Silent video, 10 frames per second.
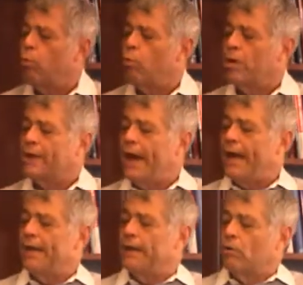what
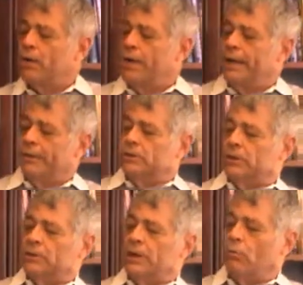that
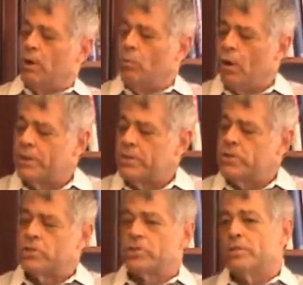is that we want
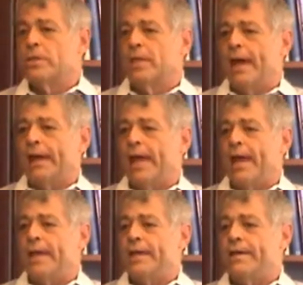that
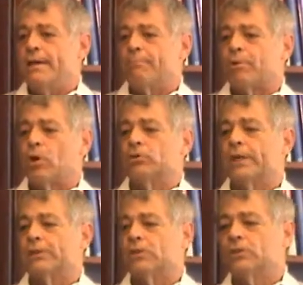any
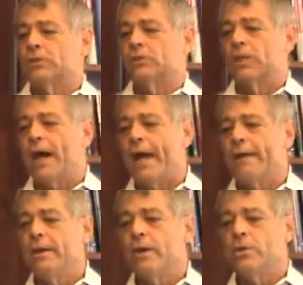process is
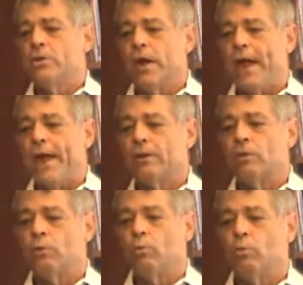designed to
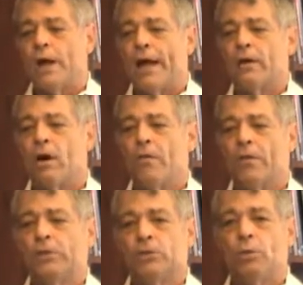handle what I call
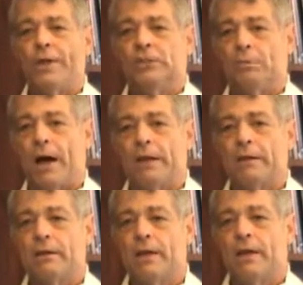the sweet spot.
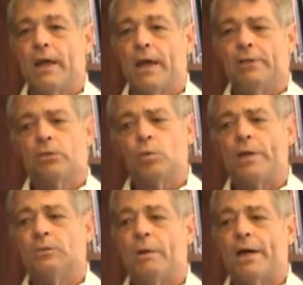And the
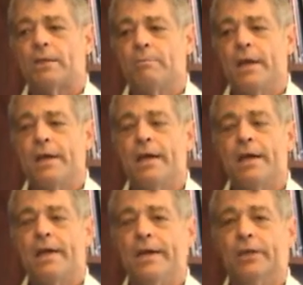sweet spot to me
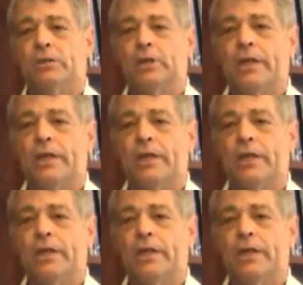is